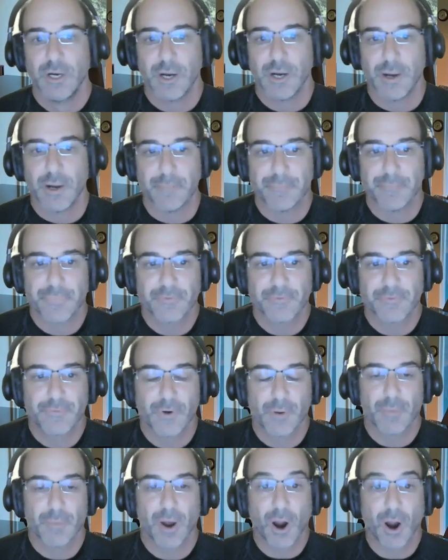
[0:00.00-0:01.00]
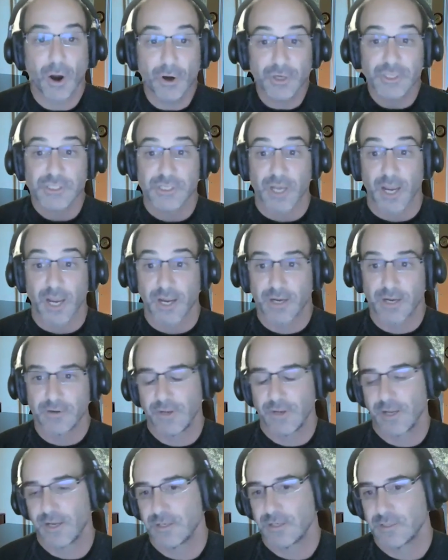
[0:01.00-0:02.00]
From our
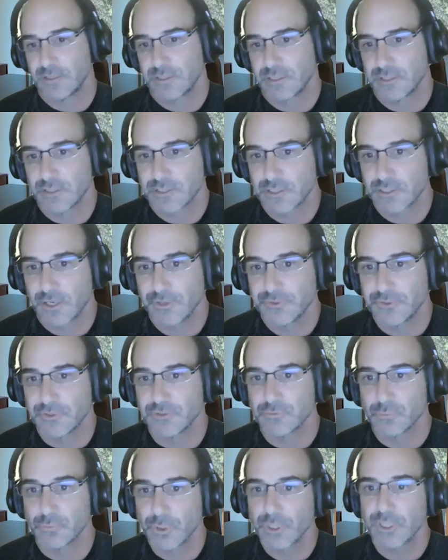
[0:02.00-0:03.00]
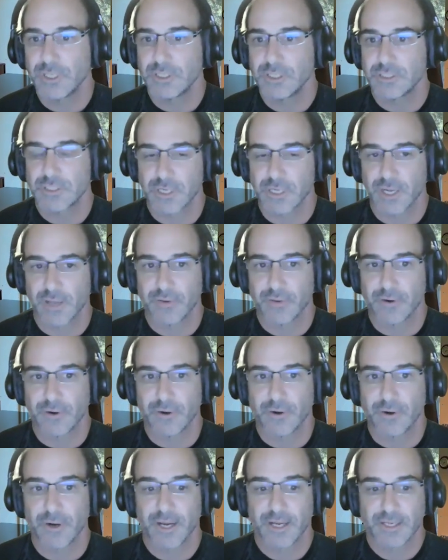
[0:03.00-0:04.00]
side as consultants working
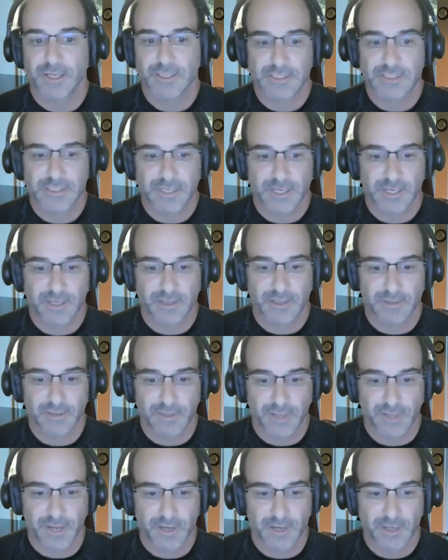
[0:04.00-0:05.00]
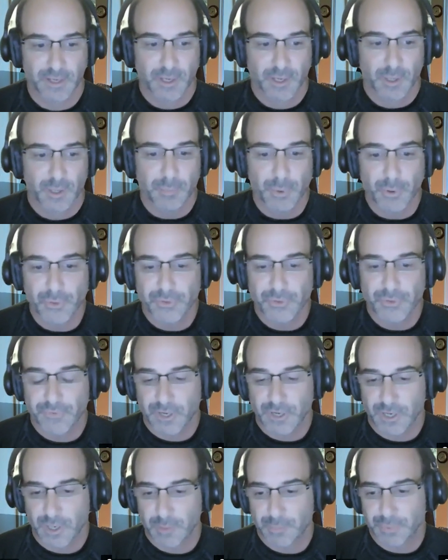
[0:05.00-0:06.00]
together, I can say that both of
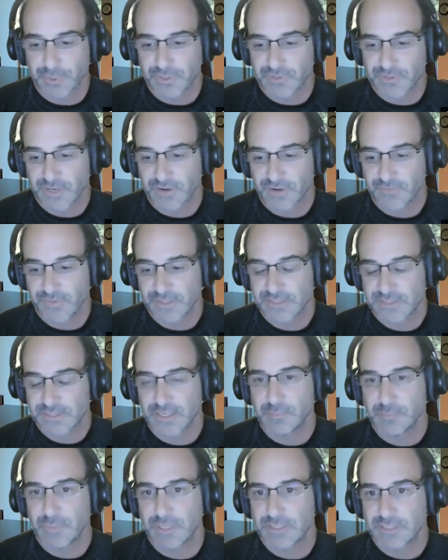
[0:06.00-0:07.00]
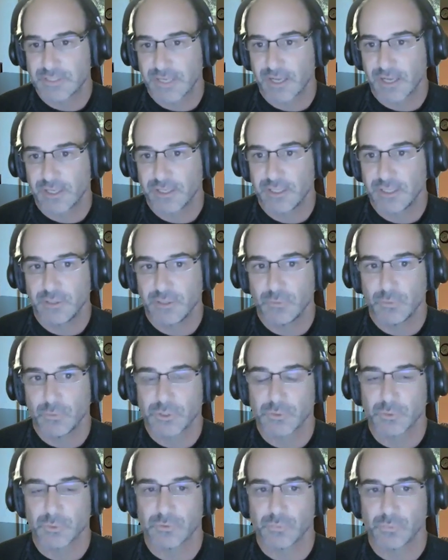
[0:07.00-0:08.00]
our companies have that same mentality,
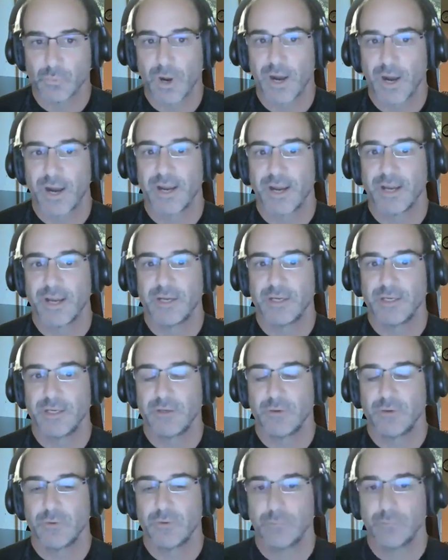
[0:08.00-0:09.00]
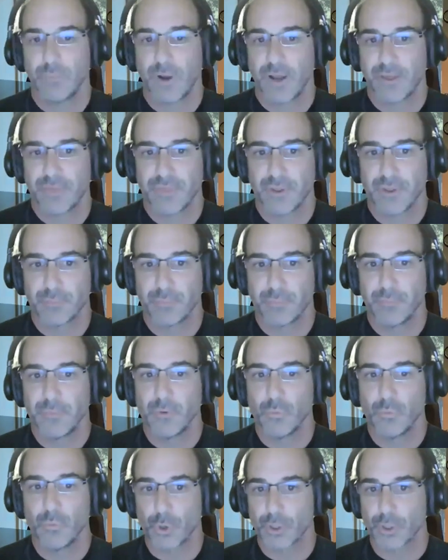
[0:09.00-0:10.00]
which was why I think
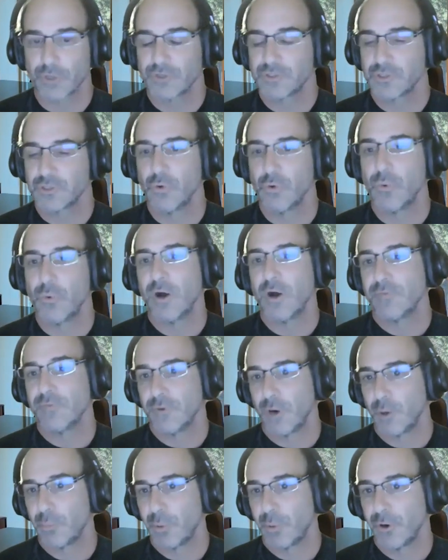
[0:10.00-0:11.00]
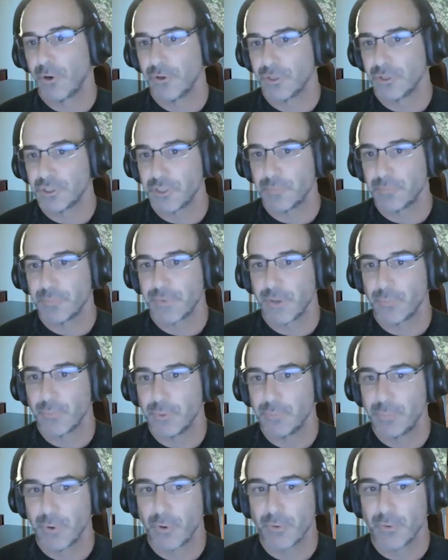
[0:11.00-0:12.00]
it worked so well for our partnership, that
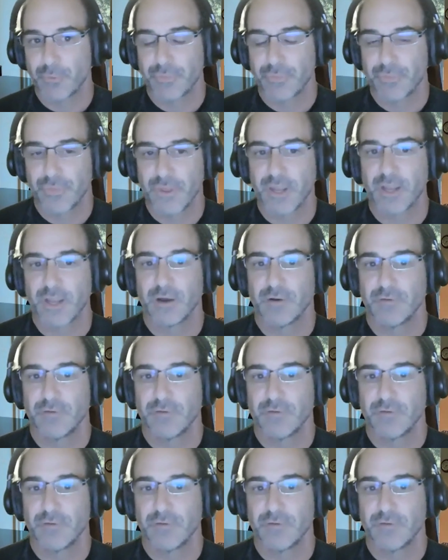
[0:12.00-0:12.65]
we both think